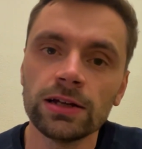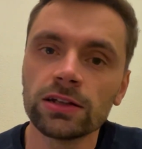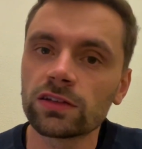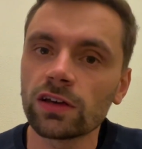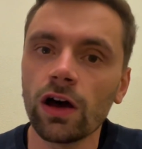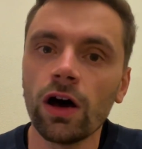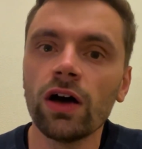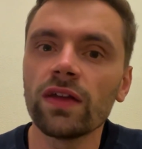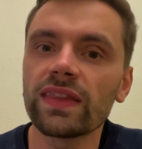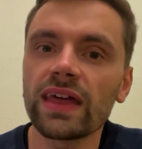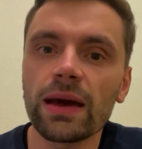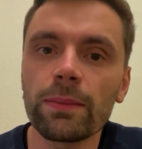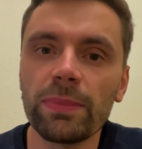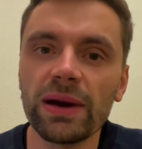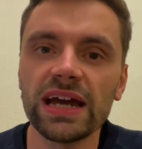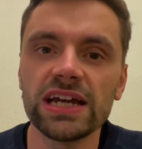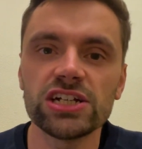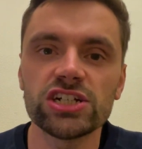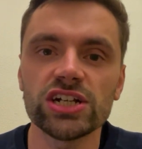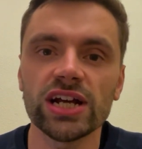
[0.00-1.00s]
to earn their
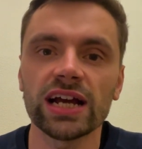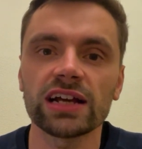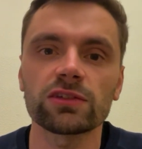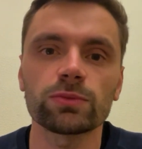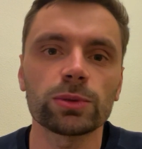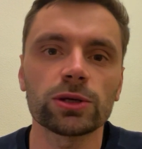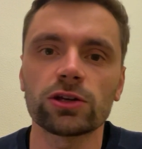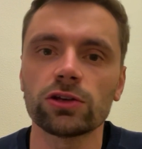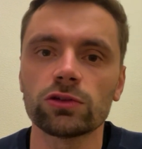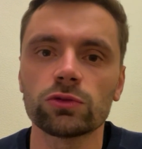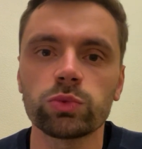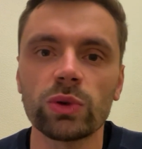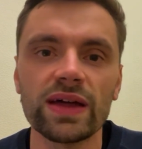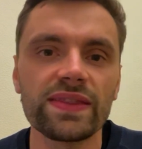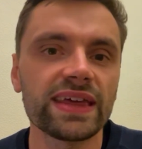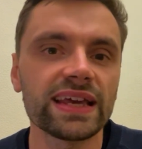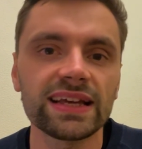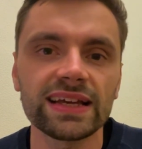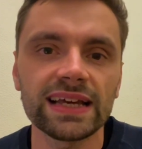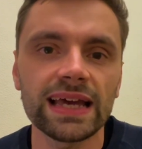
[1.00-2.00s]
paychecks because where
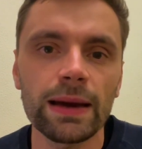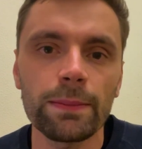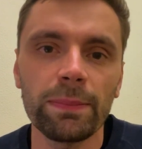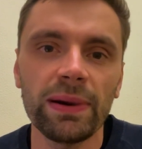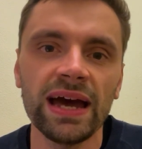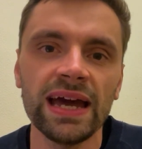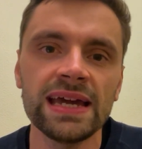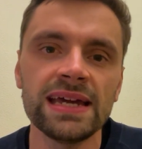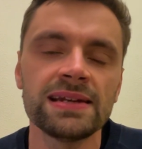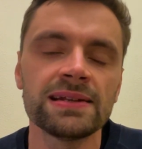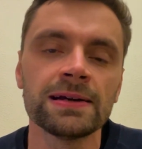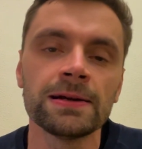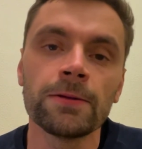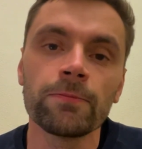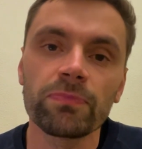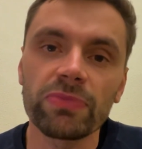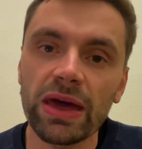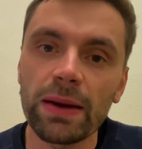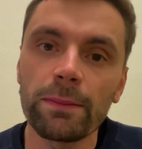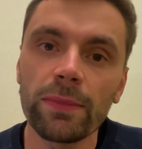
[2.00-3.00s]
they can get paid
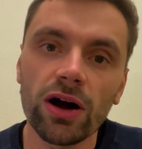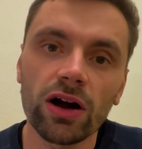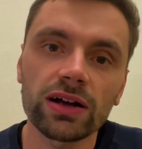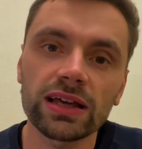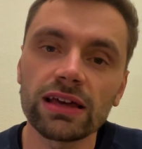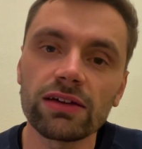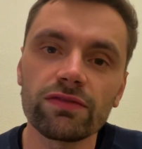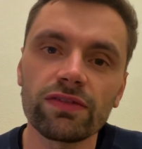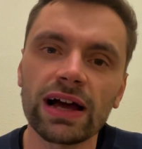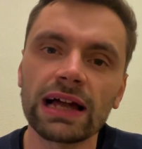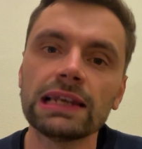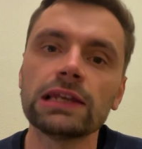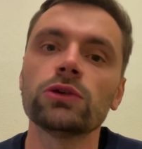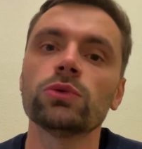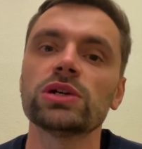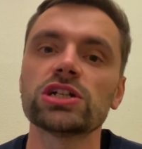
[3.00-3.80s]
their market value,